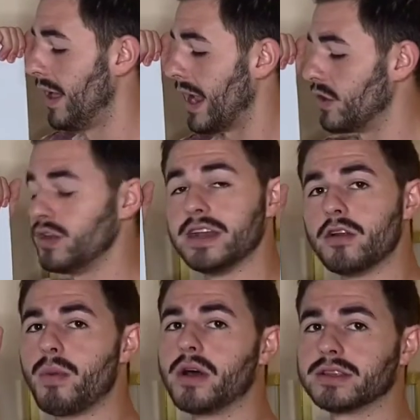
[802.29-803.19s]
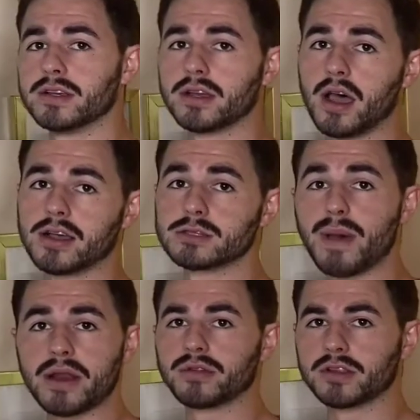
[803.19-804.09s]
and you need to know about the
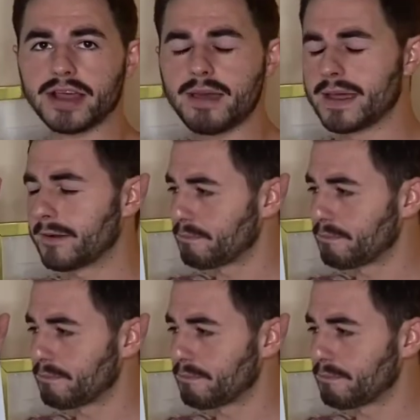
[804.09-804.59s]
Spinothalamic.